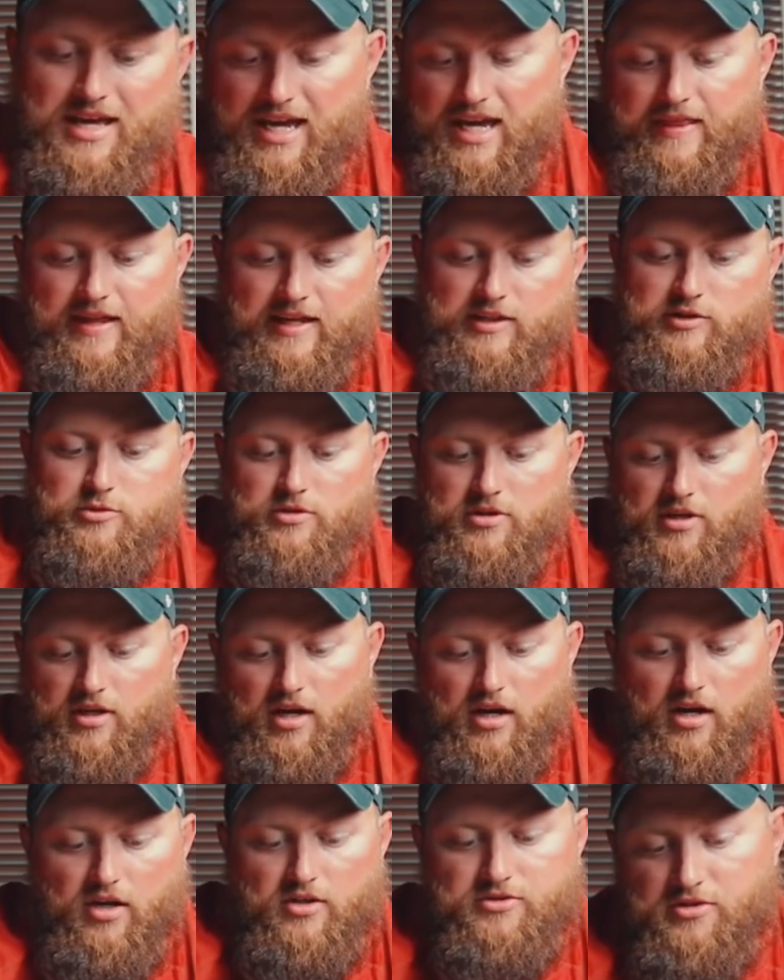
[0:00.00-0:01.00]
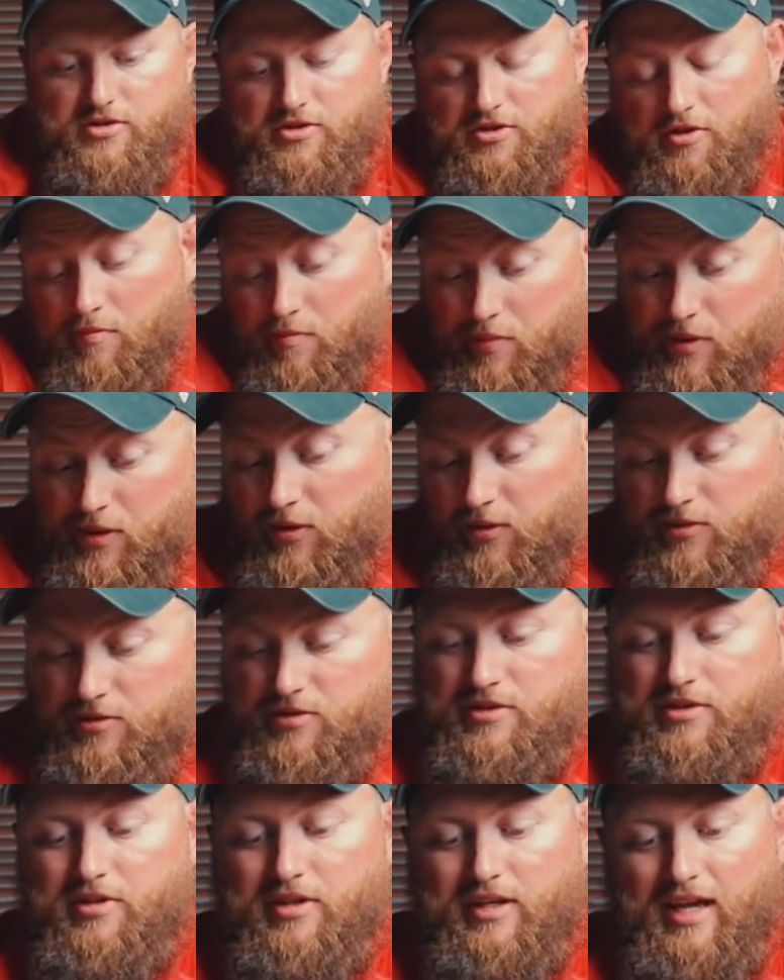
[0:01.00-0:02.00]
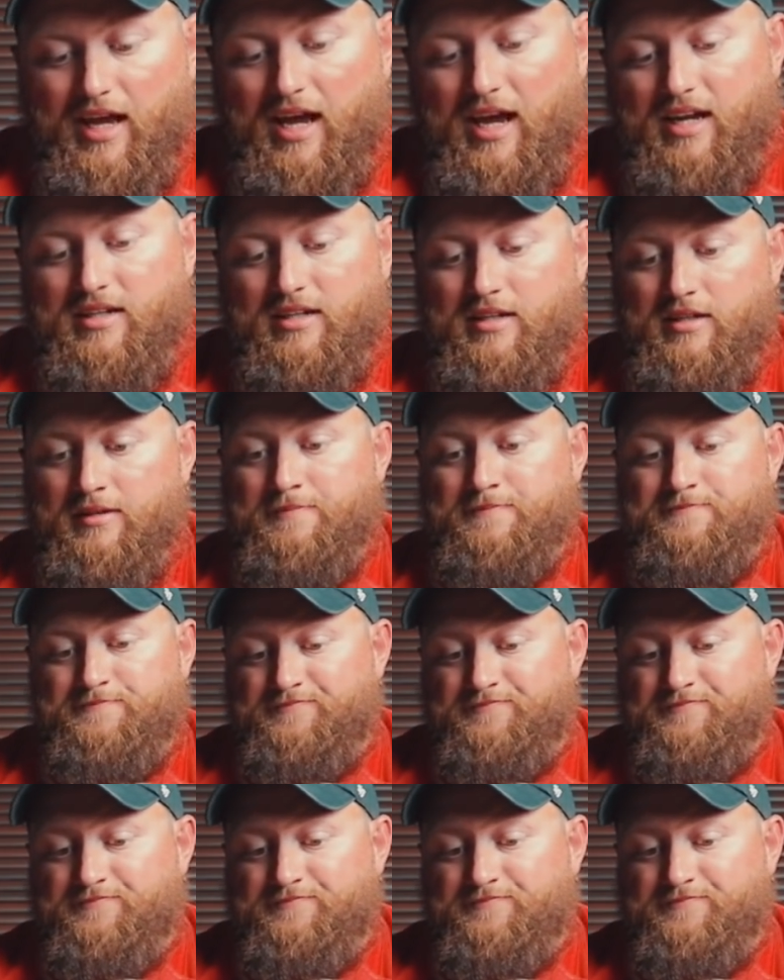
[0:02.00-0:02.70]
and that's what causes your boots to kind of